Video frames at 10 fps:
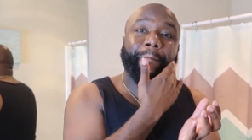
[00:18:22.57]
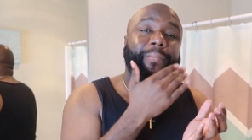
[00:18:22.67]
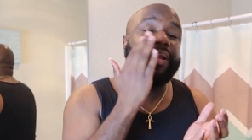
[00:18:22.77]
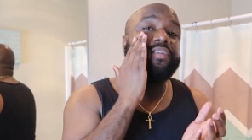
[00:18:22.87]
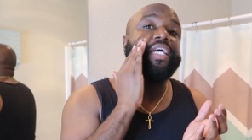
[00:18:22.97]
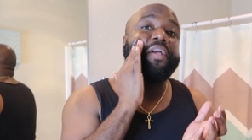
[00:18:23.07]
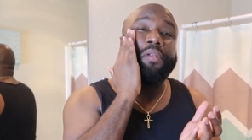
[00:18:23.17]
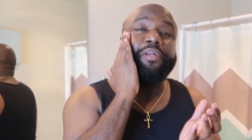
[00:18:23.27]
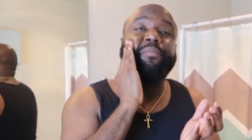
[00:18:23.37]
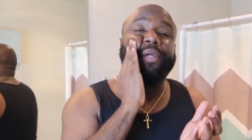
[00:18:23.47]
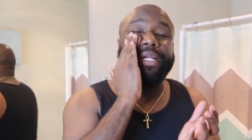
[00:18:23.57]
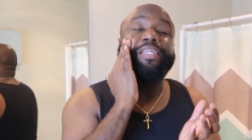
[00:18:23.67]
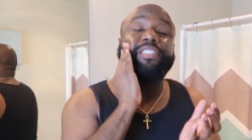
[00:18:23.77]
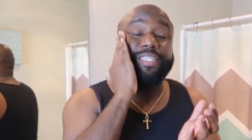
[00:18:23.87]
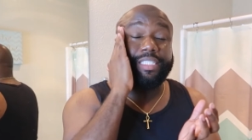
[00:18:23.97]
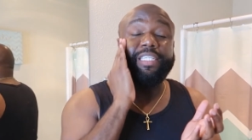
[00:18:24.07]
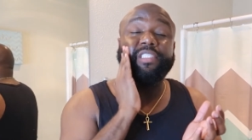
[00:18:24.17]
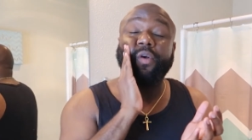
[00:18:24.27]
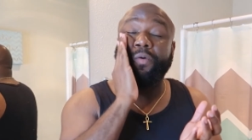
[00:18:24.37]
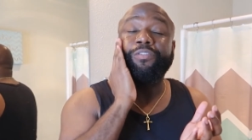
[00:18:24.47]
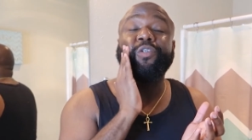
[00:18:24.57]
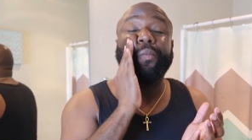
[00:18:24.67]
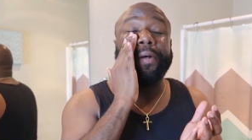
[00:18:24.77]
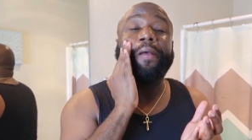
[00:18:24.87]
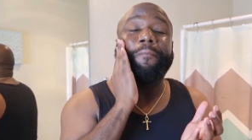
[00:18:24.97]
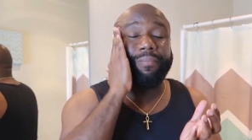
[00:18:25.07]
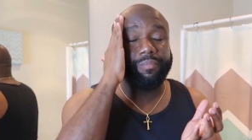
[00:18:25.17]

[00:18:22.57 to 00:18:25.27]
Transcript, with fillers: And I'll take a little bit into the T-zone too, but